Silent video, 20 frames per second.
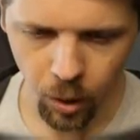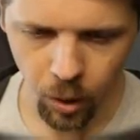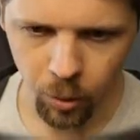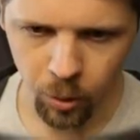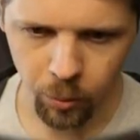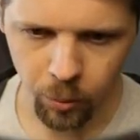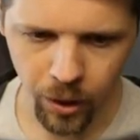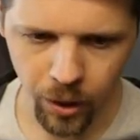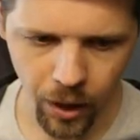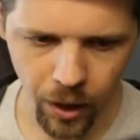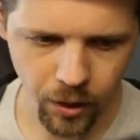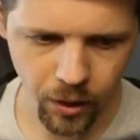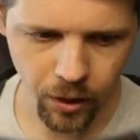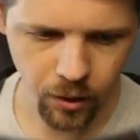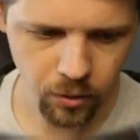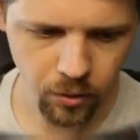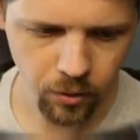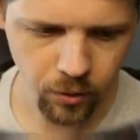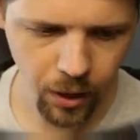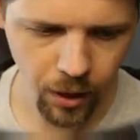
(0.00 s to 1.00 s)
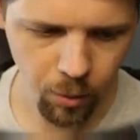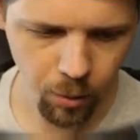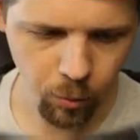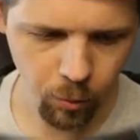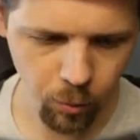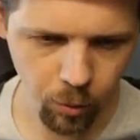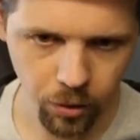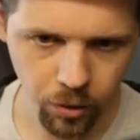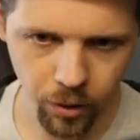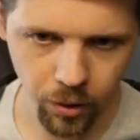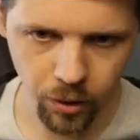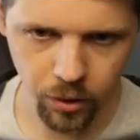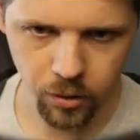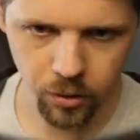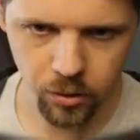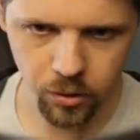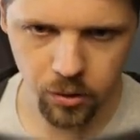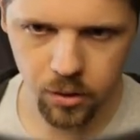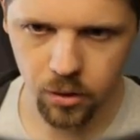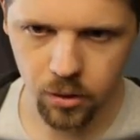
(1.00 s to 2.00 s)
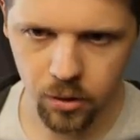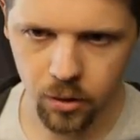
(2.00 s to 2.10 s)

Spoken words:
going to be adding a lot more things